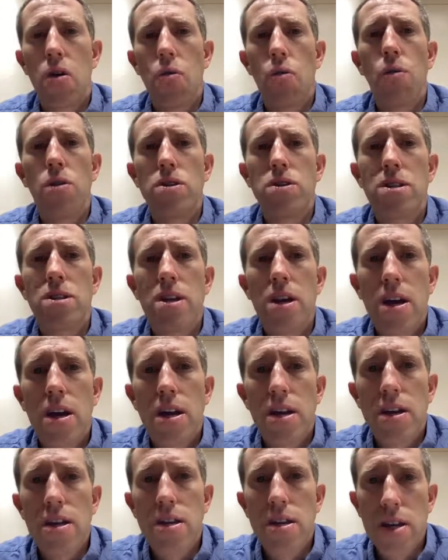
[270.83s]
was
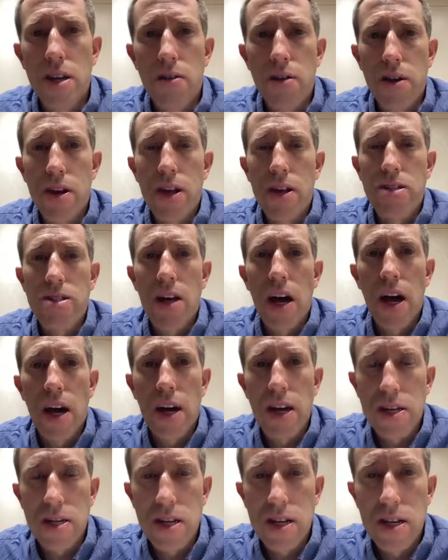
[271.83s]
nearing its
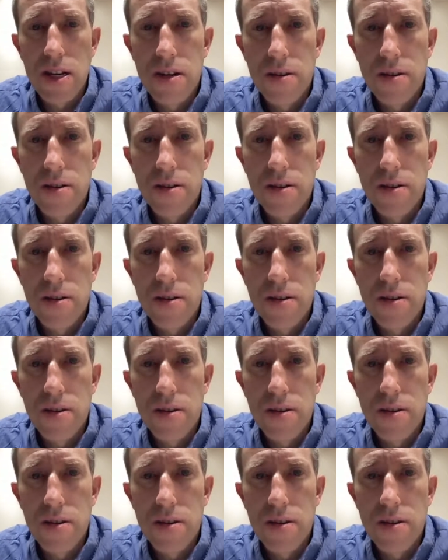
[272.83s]
height.